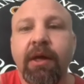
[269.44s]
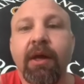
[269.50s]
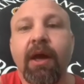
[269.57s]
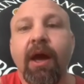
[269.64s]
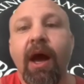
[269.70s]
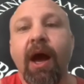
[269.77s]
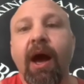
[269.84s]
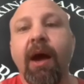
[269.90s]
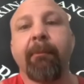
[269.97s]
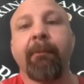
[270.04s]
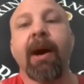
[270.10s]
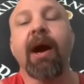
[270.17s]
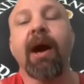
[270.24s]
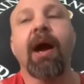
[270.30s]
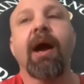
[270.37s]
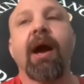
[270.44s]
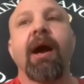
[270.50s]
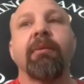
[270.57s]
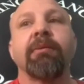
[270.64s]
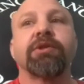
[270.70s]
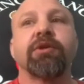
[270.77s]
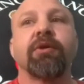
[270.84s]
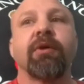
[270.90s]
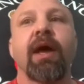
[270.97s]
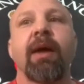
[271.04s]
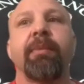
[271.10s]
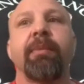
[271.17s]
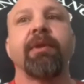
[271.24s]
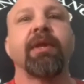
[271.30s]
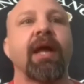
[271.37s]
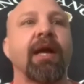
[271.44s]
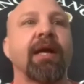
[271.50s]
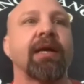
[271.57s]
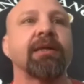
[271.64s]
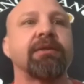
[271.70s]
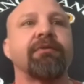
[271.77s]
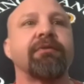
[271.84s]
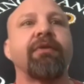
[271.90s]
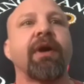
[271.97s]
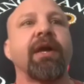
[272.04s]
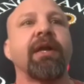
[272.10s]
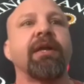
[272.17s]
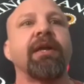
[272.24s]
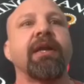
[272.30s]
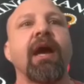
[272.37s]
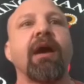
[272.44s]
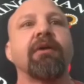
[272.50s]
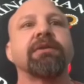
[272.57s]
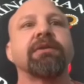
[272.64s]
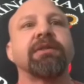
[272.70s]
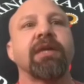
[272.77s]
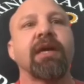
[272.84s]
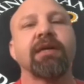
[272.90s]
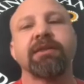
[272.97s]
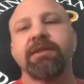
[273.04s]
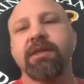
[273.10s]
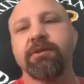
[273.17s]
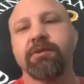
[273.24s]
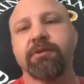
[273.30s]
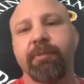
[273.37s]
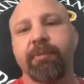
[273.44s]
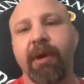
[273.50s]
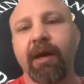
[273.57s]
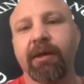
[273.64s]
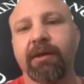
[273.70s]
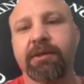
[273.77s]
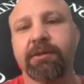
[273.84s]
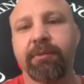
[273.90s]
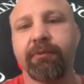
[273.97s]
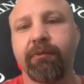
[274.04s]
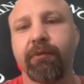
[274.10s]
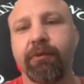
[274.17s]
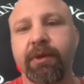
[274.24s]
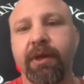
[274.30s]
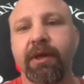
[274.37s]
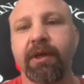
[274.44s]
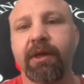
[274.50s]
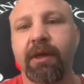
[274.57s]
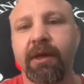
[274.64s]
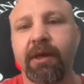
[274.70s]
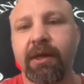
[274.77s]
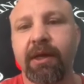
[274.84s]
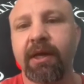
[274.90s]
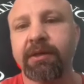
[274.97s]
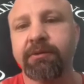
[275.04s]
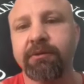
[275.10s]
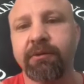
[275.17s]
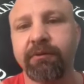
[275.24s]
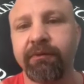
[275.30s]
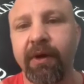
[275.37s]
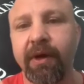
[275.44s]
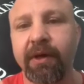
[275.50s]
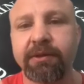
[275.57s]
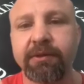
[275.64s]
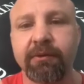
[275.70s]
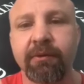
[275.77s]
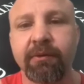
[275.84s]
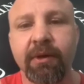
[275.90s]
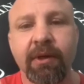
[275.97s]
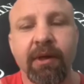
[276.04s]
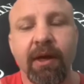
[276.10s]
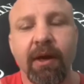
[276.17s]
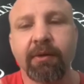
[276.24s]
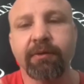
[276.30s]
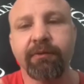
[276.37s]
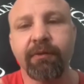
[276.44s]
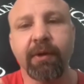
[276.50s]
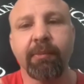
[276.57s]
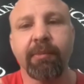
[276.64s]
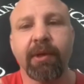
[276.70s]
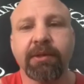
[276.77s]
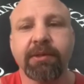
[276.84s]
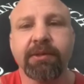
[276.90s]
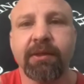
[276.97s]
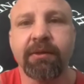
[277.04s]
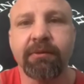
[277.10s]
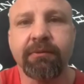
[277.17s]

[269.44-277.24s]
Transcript: Uh, I, my, I was so happy that I got to fight in the outside Caesar's Palace before they canceled the fight. So I was very blessed then.